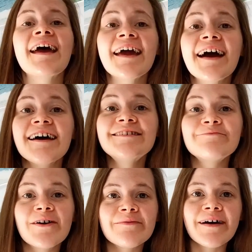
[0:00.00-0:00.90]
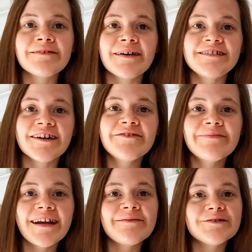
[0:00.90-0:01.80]
Hey guys, welcome back to my channel.
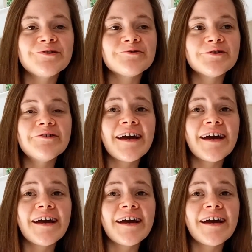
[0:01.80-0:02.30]
My name is Drew